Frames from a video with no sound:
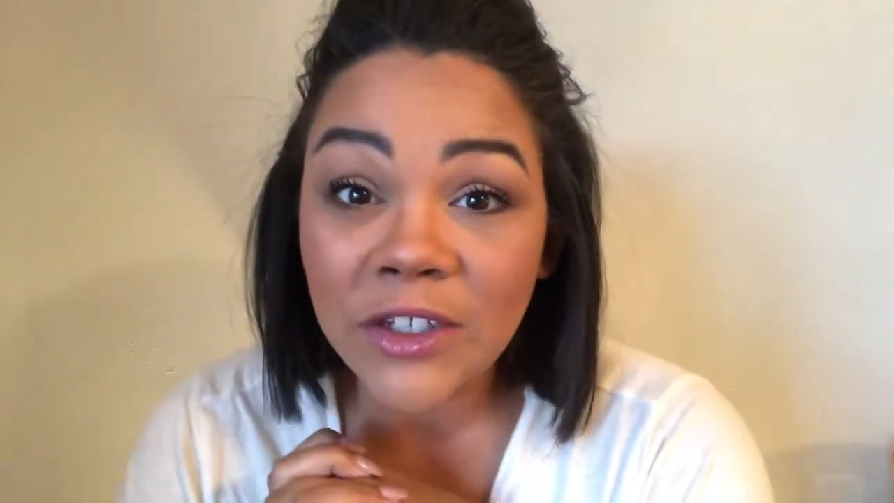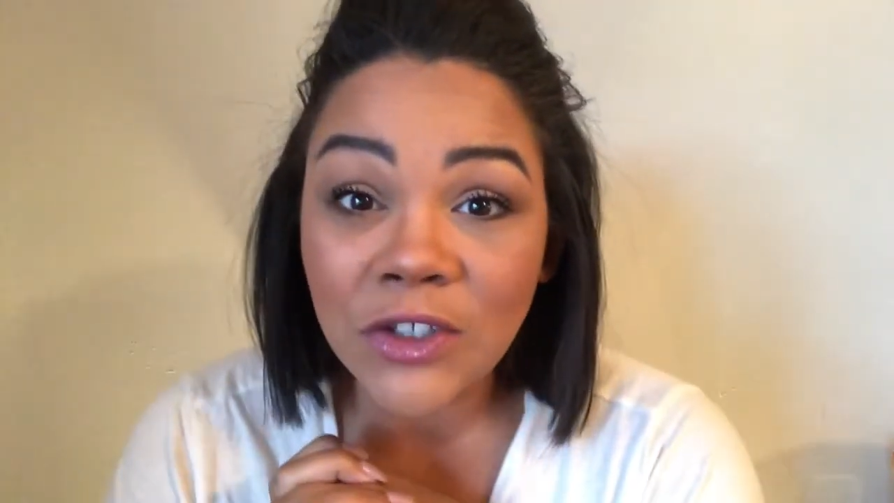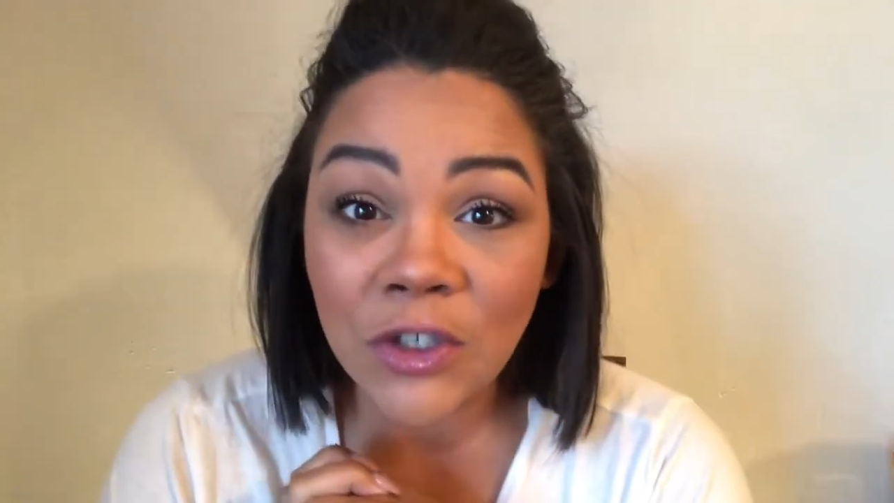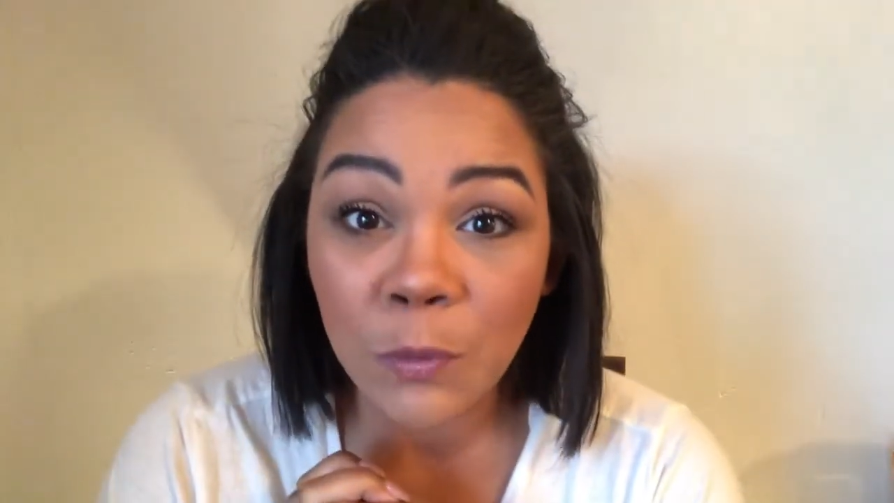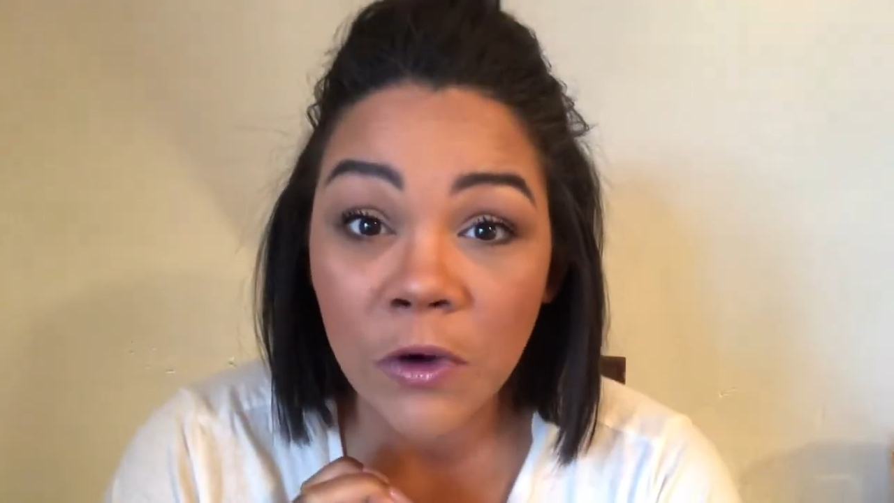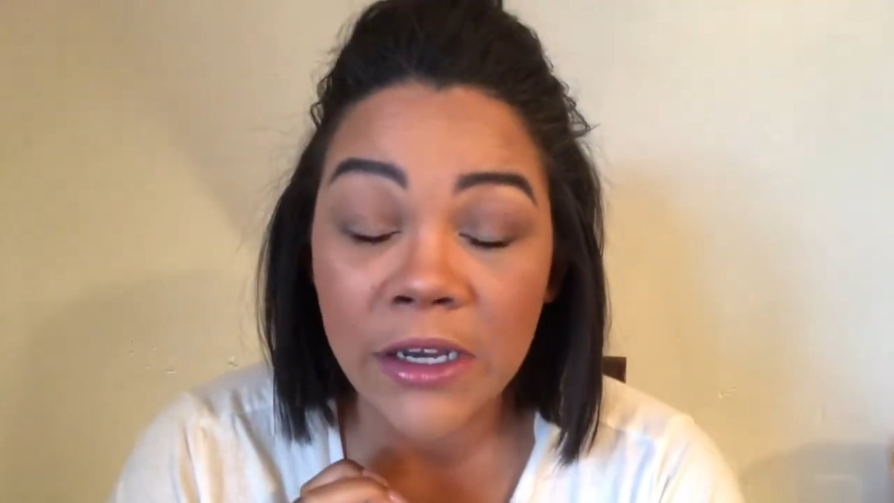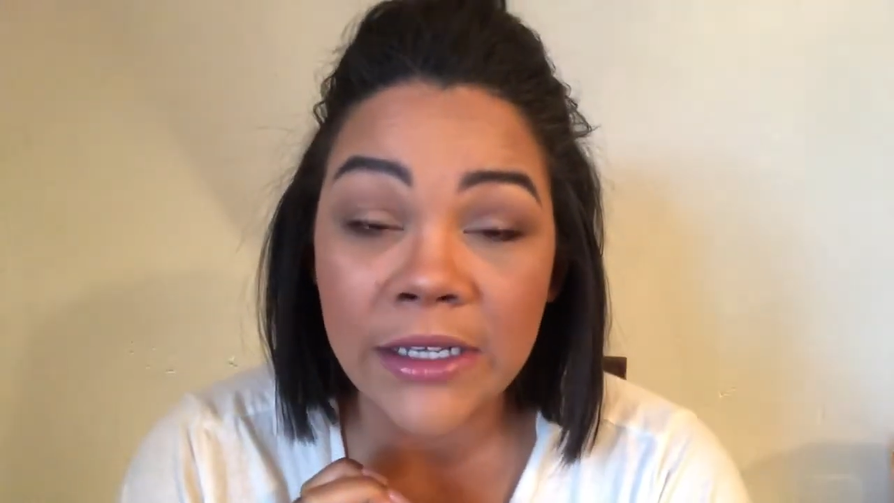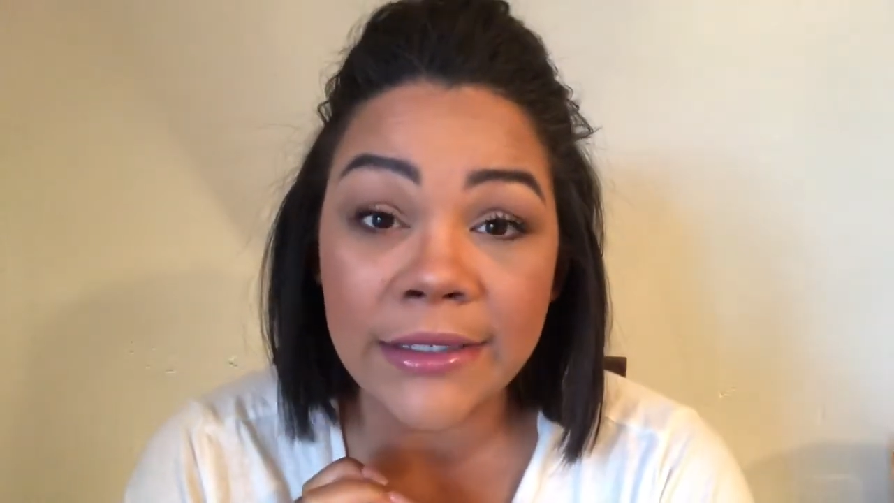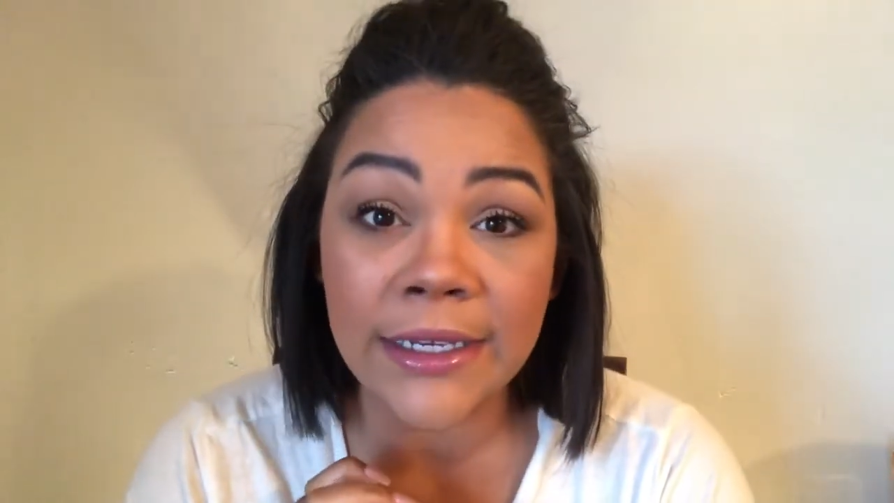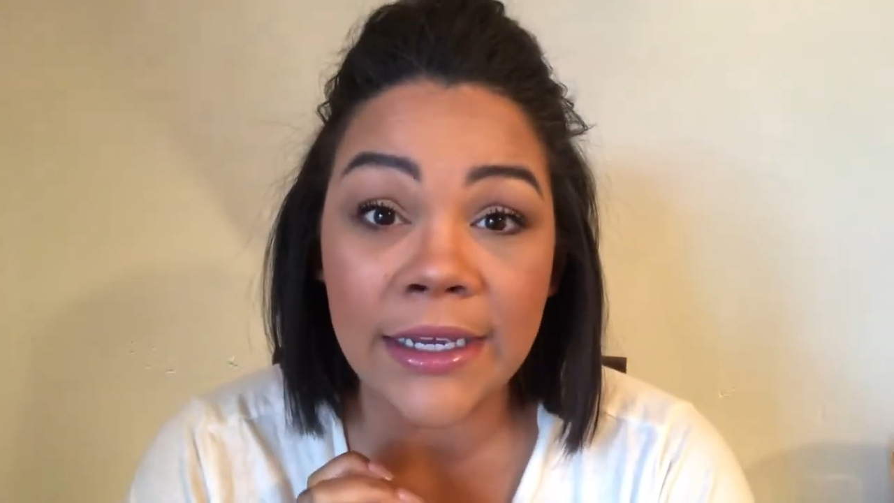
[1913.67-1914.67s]
super
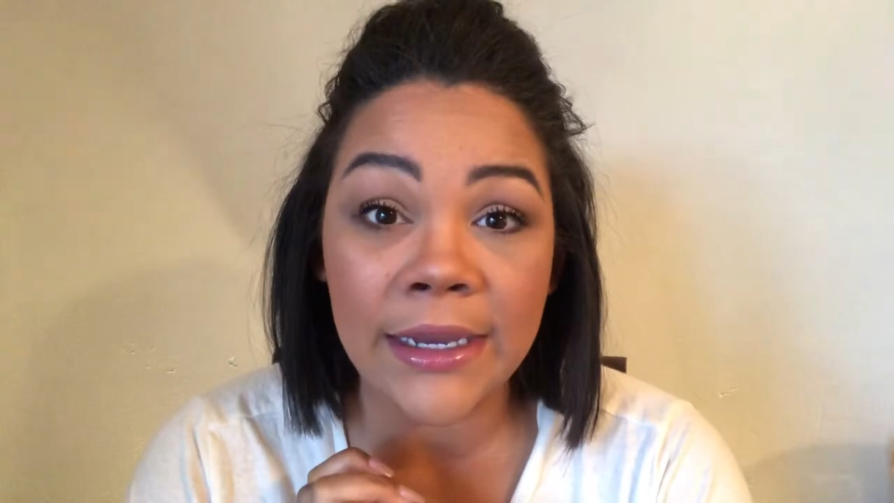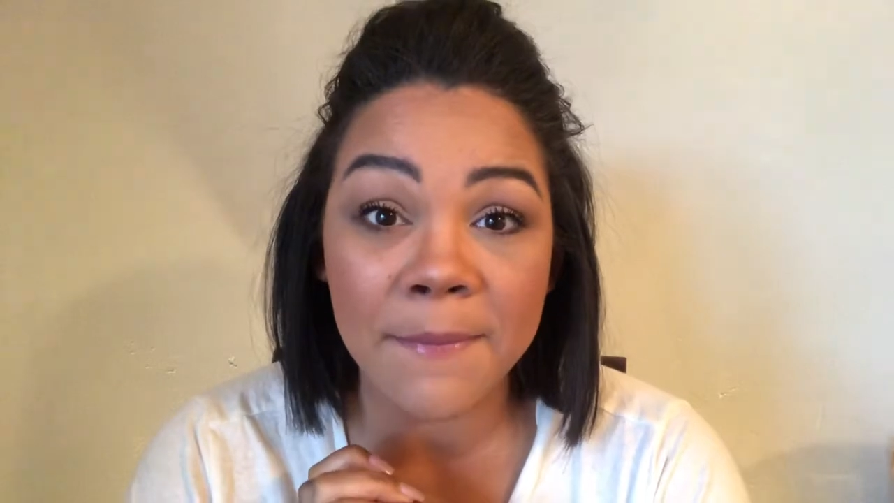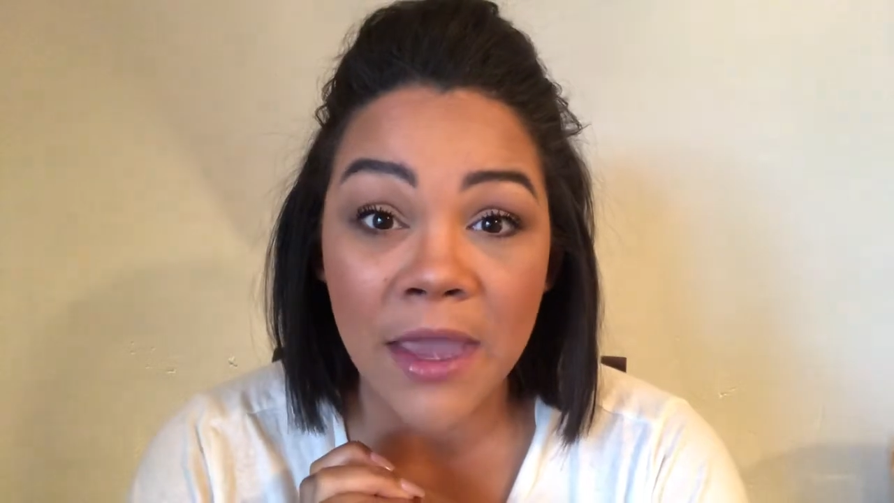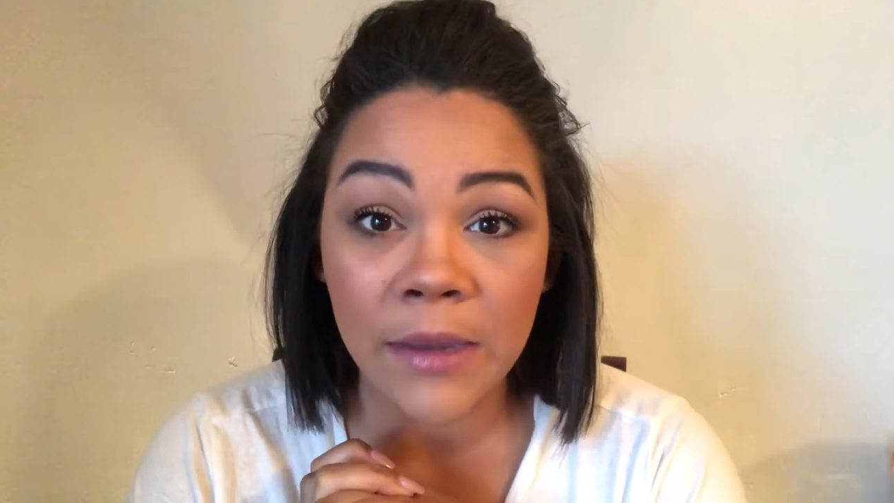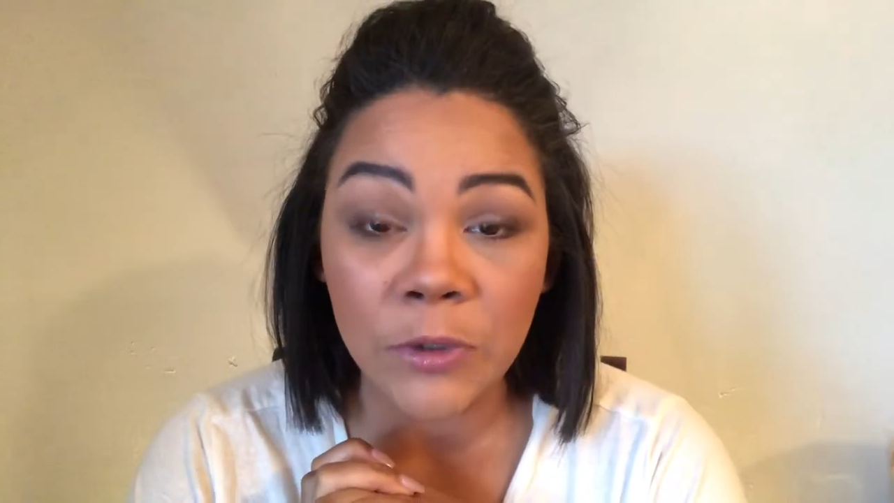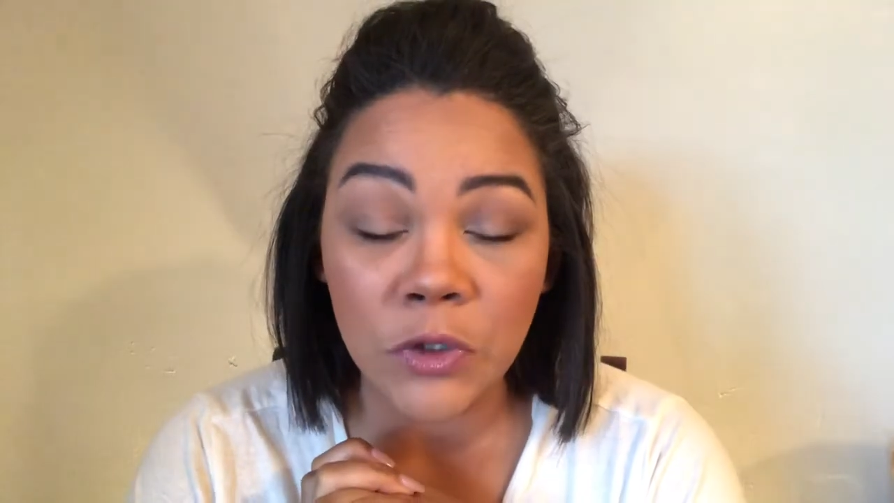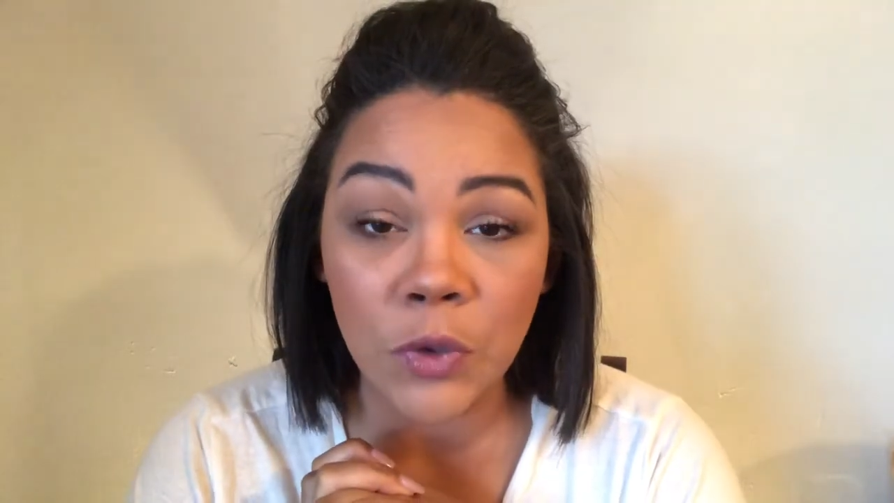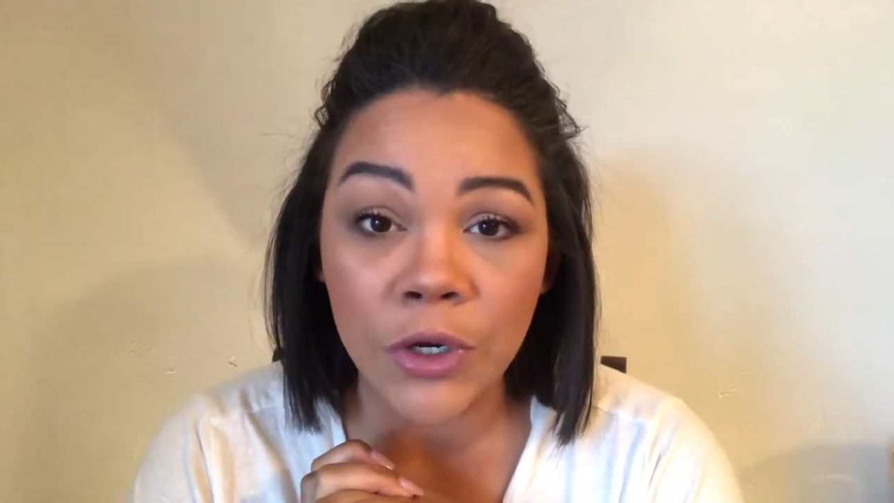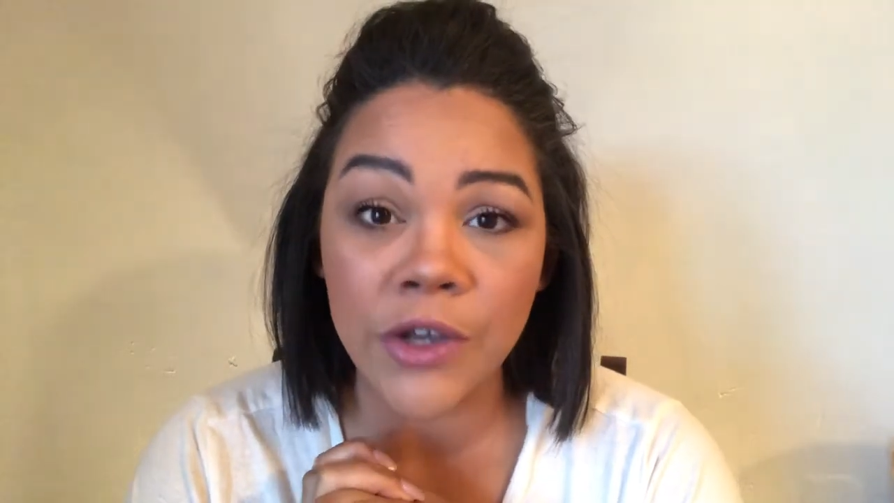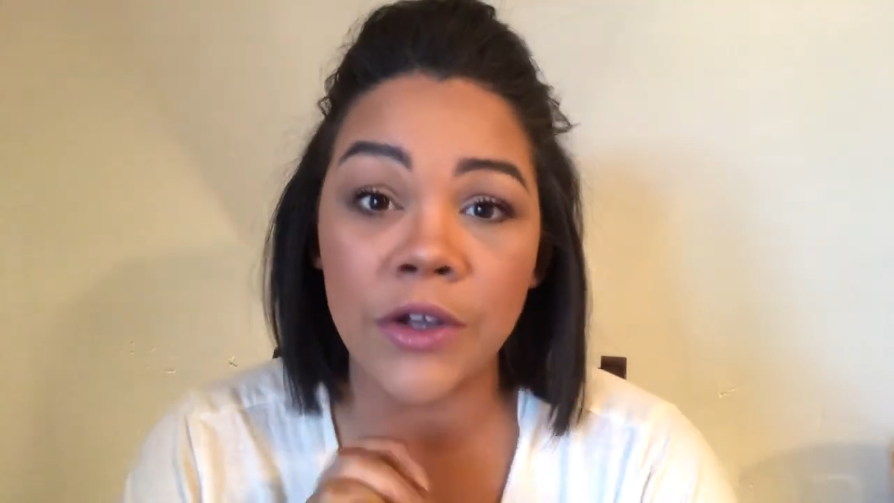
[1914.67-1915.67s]
easy makeup
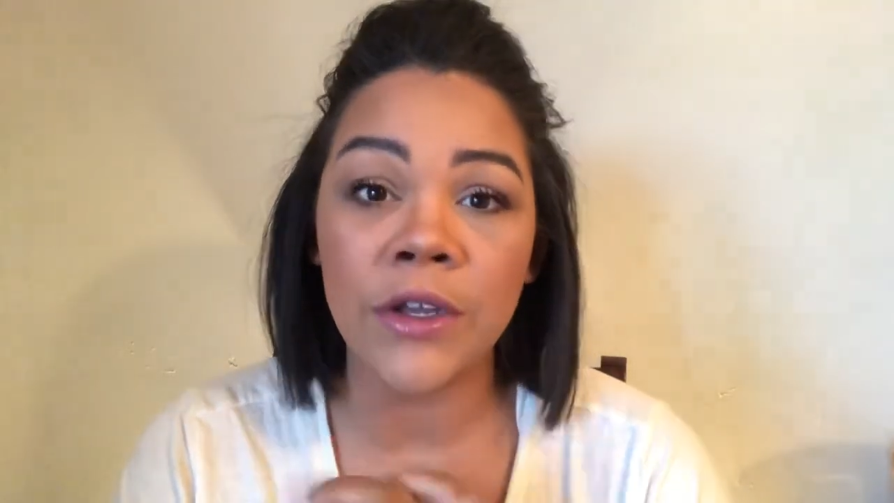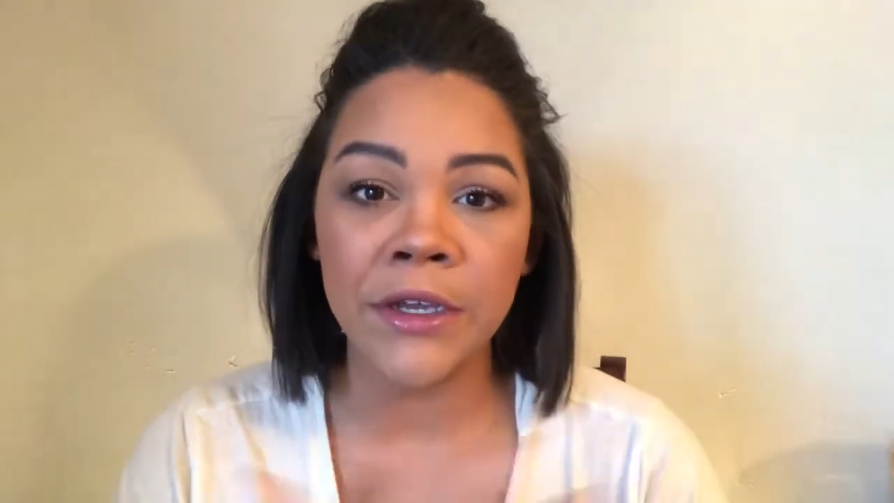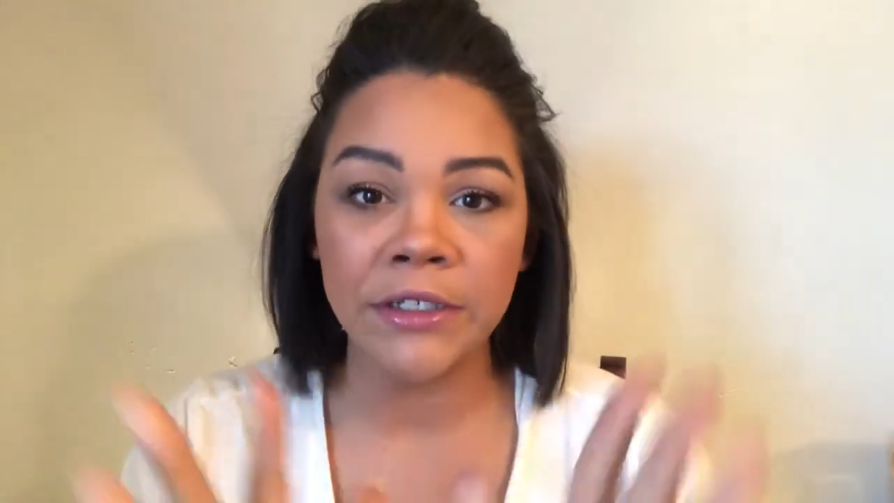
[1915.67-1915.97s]
tutorial